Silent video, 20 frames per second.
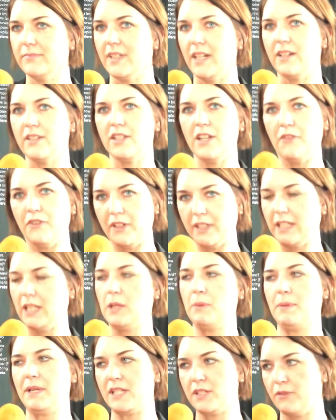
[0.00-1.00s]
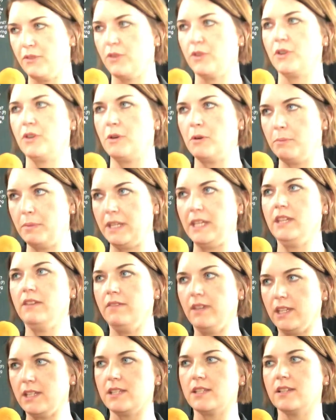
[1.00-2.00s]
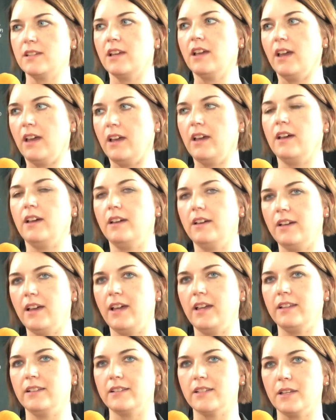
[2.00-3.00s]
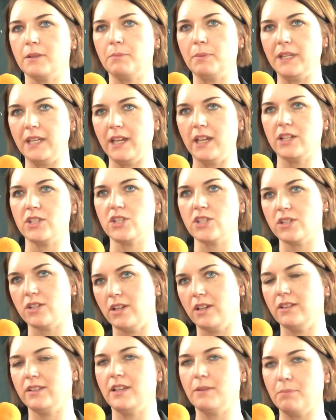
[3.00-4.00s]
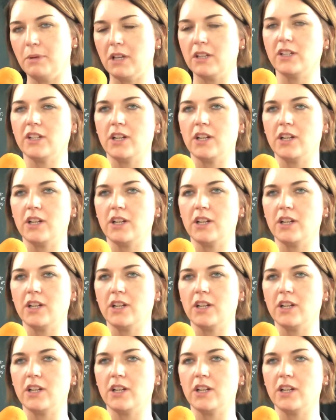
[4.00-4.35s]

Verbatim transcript: They're definitely the best for B E Vs, uh, and uh, P H uh, the plug-in